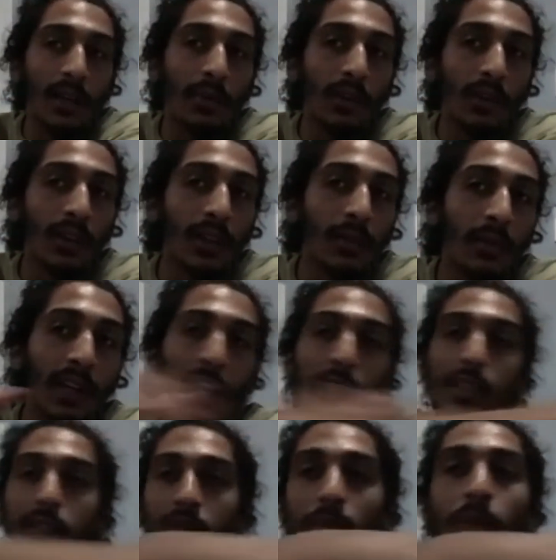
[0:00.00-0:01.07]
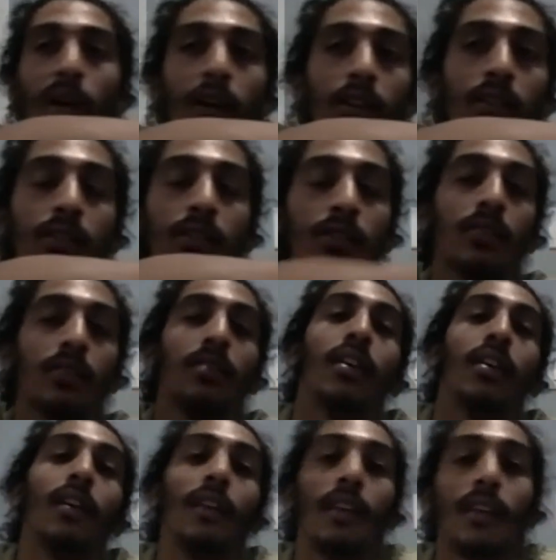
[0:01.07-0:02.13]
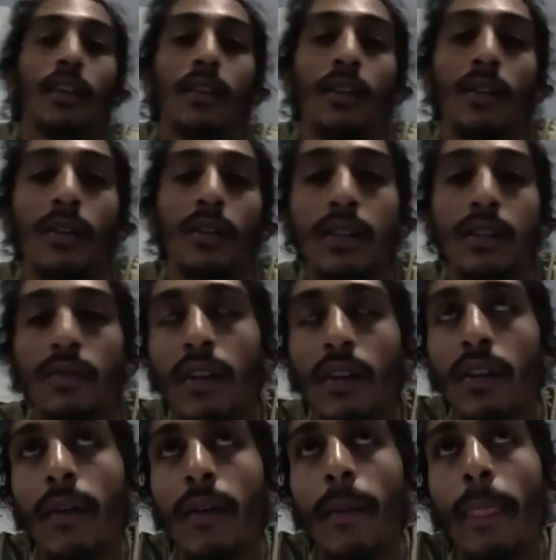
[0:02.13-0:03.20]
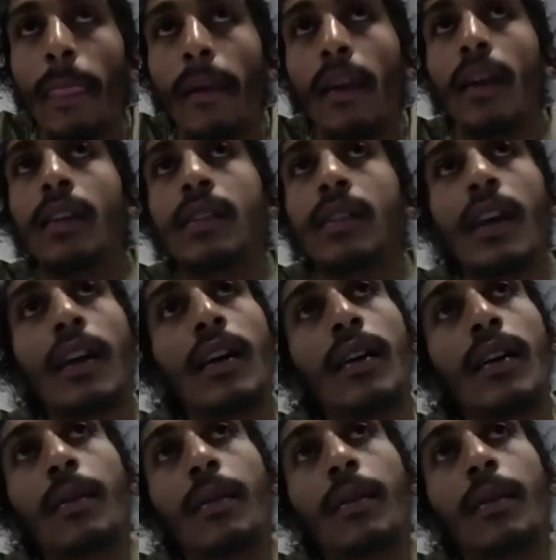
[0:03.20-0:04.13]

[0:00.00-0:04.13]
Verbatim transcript: pulling, but I can still yeah. punch. You know, it's very, it's like it's more um, like